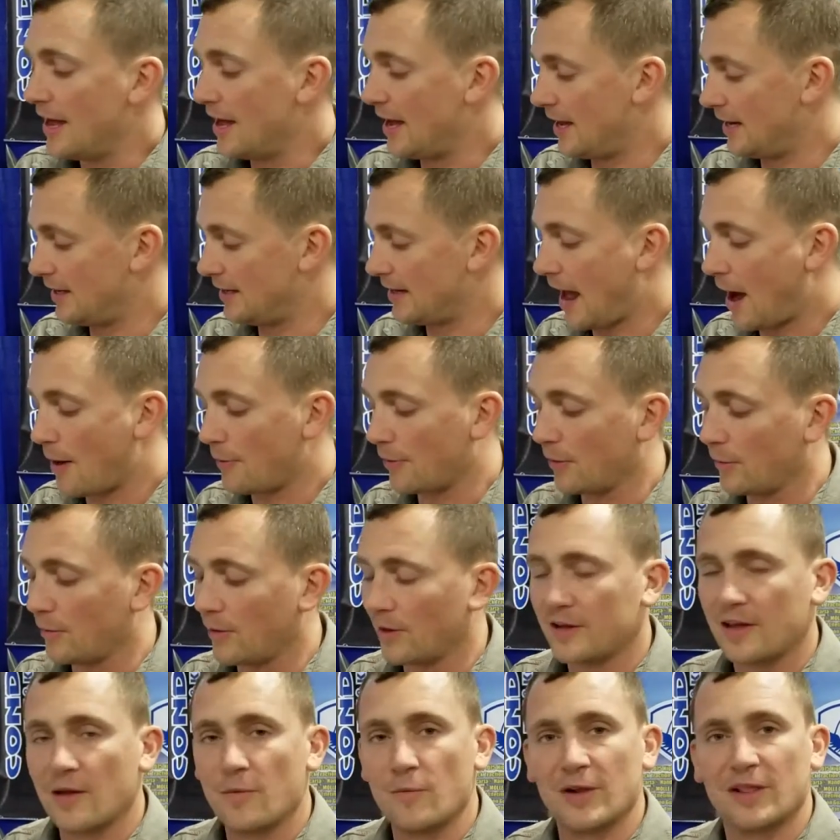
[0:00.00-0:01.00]
And now we're
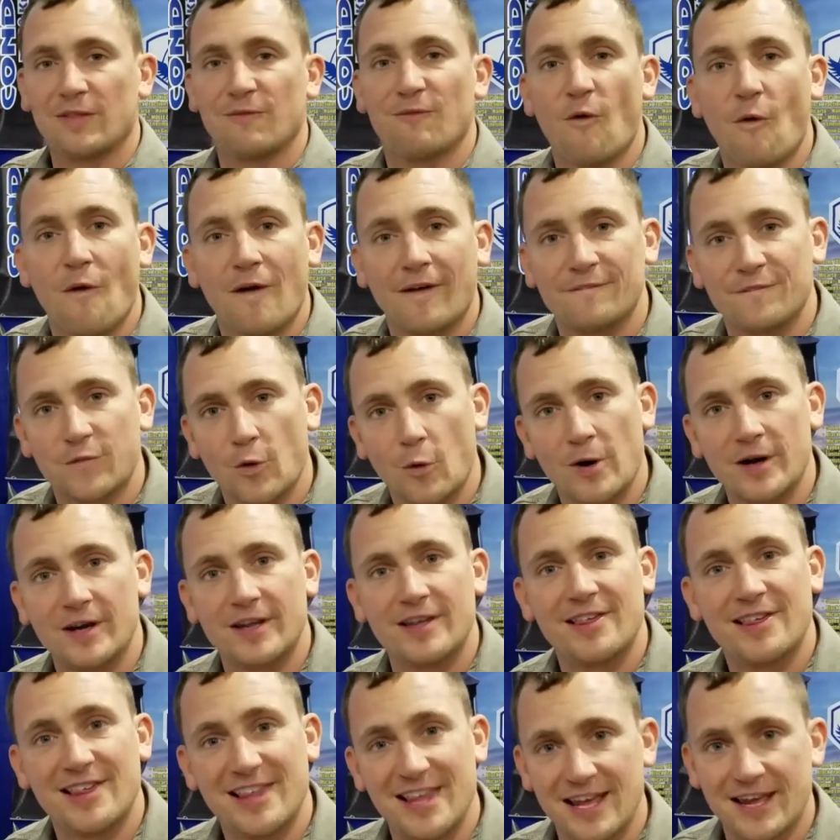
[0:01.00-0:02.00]
working with
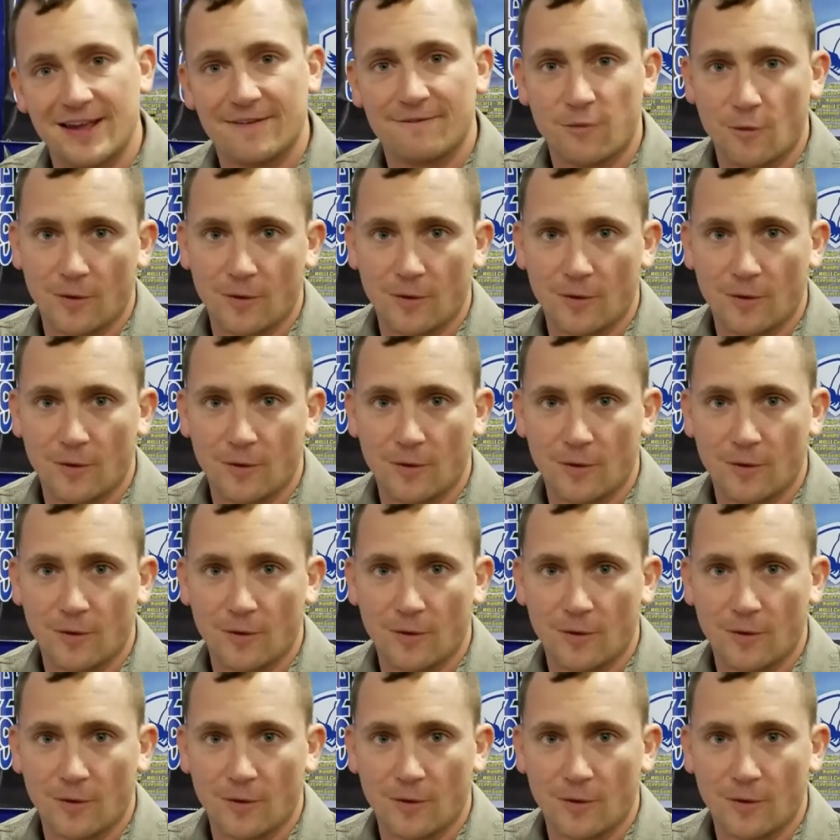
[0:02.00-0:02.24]
440C.